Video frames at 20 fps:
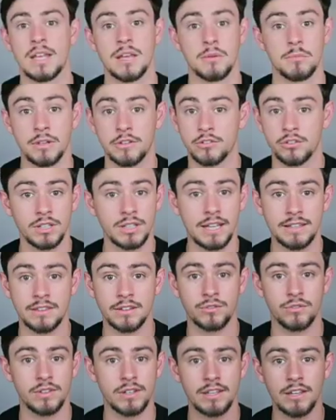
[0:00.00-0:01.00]
Make sure to like this
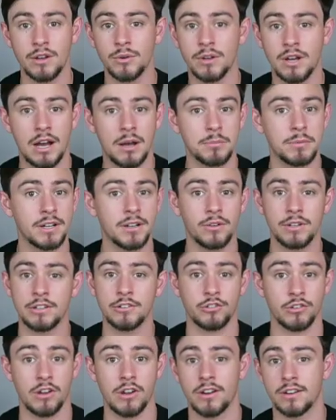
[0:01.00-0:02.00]
video, comment on it,
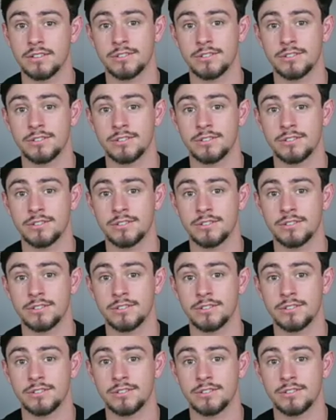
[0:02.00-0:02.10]
share it,